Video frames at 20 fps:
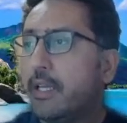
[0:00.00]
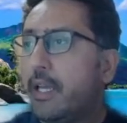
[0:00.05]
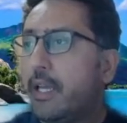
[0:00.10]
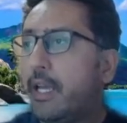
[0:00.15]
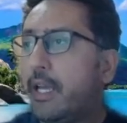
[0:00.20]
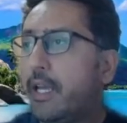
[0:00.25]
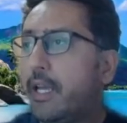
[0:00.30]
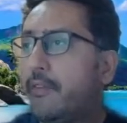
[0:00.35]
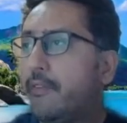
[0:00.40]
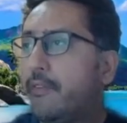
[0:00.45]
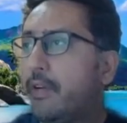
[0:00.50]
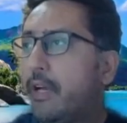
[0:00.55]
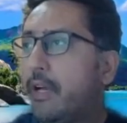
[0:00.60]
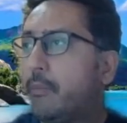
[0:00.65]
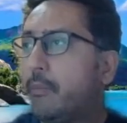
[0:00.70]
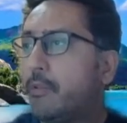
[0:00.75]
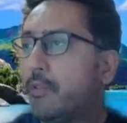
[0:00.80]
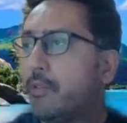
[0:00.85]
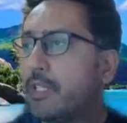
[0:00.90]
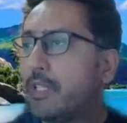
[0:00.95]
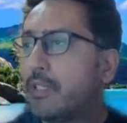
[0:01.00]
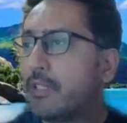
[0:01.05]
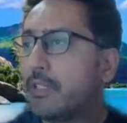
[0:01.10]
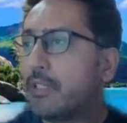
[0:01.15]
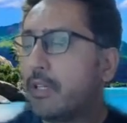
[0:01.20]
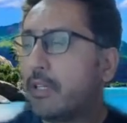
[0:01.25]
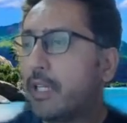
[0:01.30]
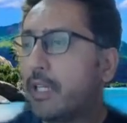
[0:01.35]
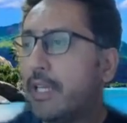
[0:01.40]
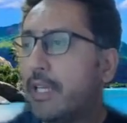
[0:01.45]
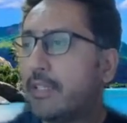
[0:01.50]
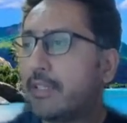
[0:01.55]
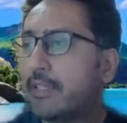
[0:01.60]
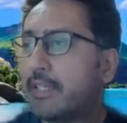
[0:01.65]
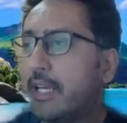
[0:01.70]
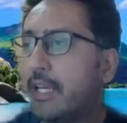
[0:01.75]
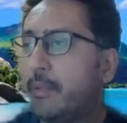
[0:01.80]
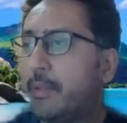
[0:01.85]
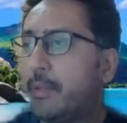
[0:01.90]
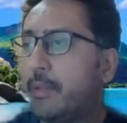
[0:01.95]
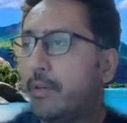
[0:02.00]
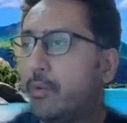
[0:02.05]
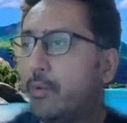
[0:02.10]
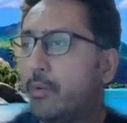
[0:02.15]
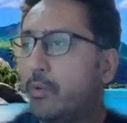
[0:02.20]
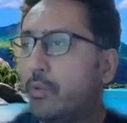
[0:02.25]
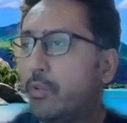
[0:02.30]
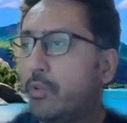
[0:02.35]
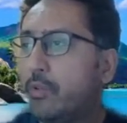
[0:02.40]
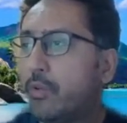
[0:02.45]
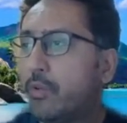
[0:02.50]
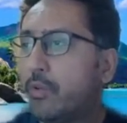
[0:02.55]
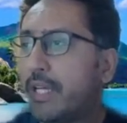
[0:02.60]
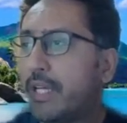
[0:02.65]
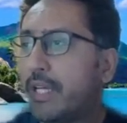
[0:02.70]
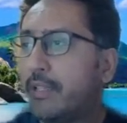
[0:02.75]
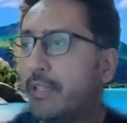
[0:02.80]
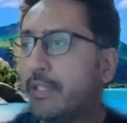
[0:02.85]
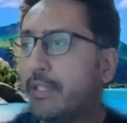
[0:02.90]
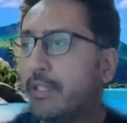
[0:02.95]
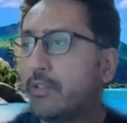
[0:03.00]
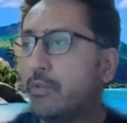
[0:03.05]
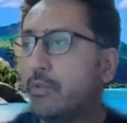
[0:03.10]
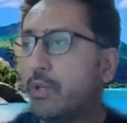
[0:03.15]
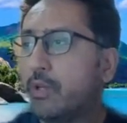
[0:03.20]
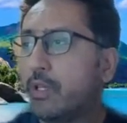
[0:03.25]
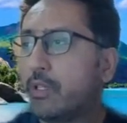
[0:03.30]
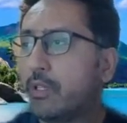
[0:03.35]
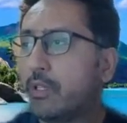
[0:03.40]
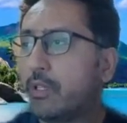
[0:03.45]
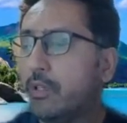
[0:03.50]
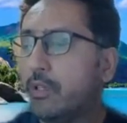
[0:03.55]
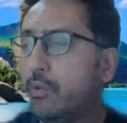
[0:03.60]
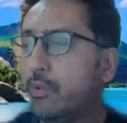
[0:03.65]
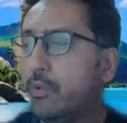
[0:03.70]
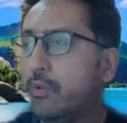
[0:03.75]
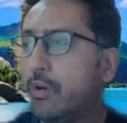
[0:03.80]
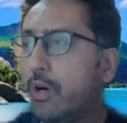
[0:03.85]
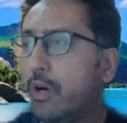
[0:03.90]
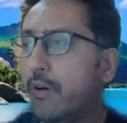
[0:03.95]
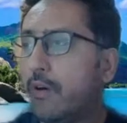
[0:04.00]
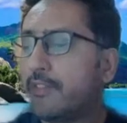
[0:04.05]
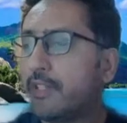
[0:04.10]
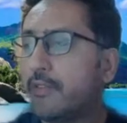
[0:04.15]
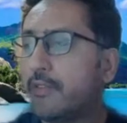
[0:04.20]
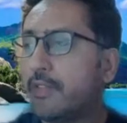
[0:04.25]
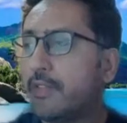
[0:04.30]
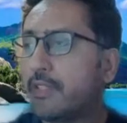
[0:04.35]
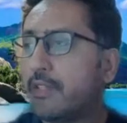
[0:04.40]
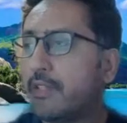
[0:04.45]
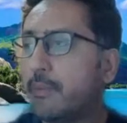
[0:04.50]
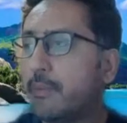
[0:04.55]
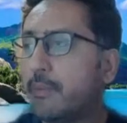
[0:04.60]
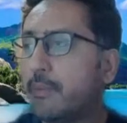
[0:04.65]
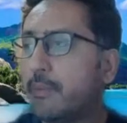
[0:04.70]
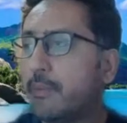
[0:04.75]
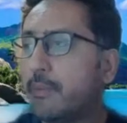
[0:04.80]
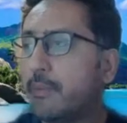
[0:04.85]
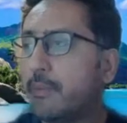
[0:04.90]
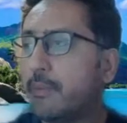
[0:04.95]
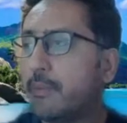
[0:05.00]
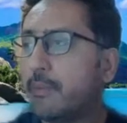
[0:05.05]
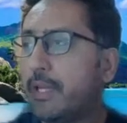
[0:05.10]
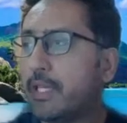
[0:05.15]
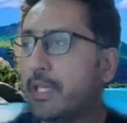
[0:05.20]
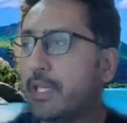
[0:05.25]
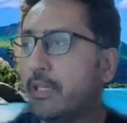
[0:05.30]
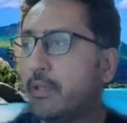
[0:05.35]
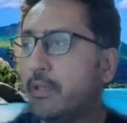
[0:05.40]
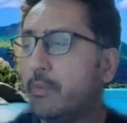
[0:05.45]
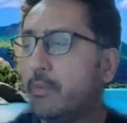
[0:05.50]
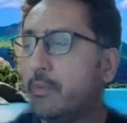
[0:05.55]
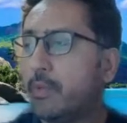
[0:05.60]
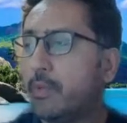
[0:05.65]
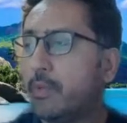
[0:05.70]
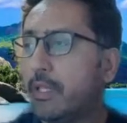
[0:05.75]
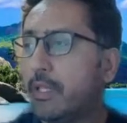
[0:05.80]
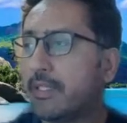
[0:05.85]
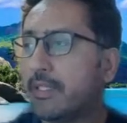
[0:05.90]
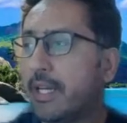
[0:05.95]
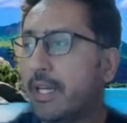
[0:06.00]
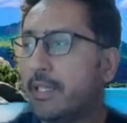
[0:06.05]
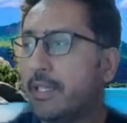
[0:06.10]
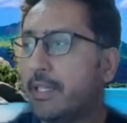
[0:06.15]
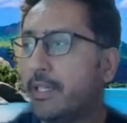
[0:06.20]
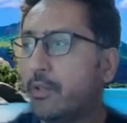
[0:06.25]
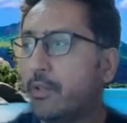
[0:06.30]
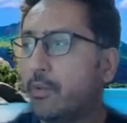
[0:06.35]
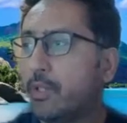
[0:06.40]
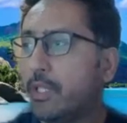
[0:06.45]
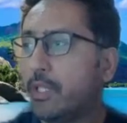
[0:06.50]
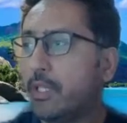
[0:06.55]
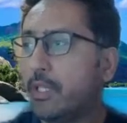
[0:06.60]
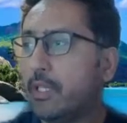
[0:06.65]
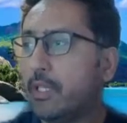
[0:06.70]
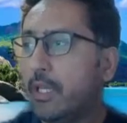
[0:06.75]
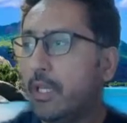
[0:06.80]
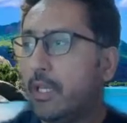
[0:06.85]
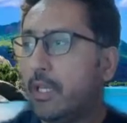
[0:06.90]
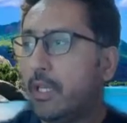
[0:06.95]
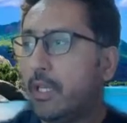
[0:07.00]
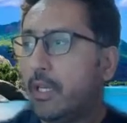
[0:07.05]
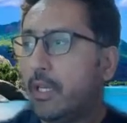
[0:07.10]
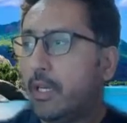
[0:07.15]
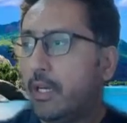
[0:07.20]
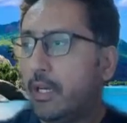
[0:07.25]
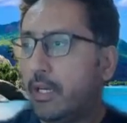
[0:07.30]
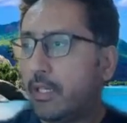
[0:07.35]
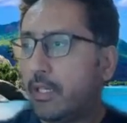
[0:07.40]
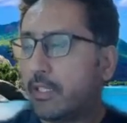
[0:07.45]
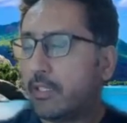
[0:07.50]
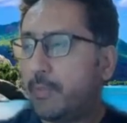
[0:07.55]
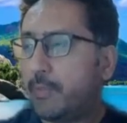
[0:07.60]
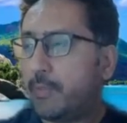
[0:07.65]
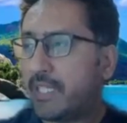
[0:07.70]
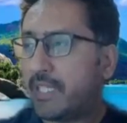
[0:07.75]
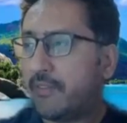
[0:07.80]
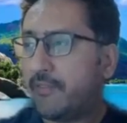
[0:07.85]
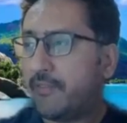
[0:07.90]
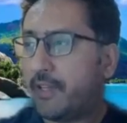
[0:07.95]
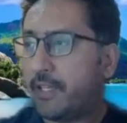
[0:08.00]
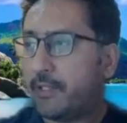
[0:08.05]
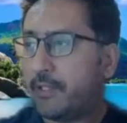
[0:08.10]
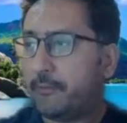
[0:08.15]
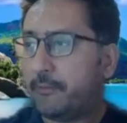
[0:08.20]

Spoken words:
And I'm using the case assignment rule to assign this to a queue of service rep, and Omnichannel will assign it to the specific